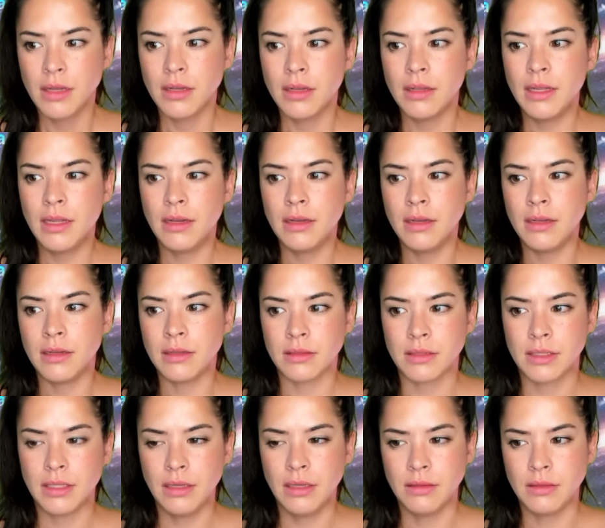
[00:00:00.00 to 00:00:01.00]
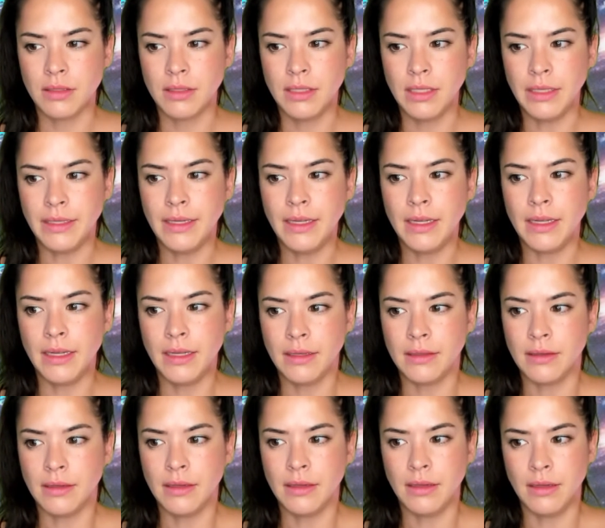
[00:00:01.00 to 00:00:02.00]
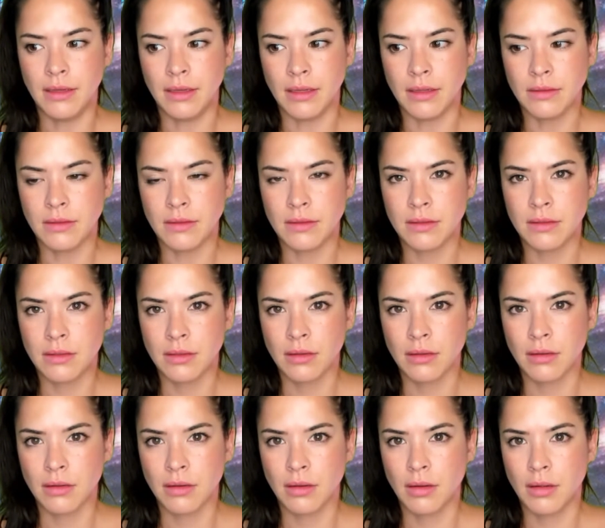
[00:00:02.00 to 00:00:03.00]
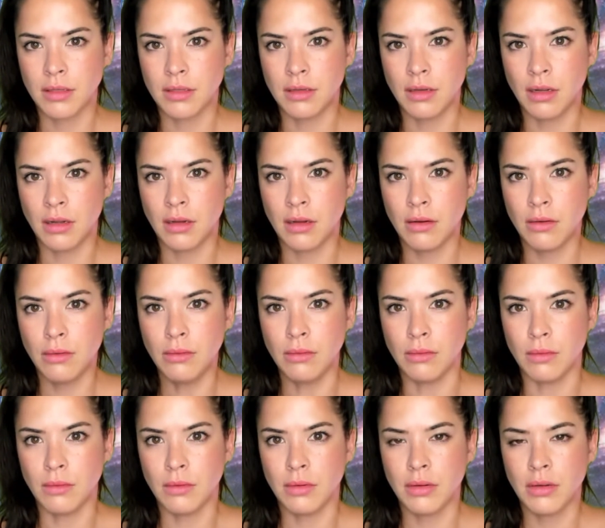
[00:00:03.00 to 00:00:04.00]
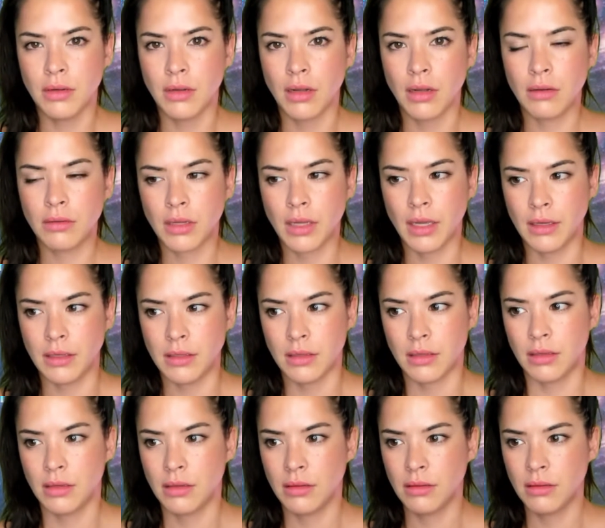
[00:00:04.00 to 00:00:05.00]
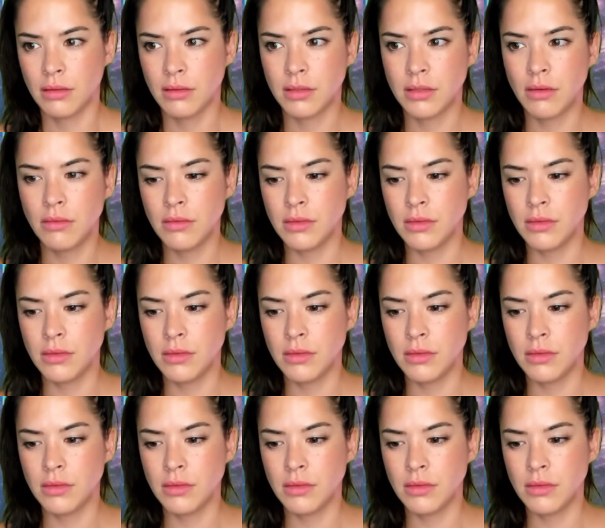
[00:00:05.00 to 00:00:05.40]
Then it says DNS. Oh, okay. So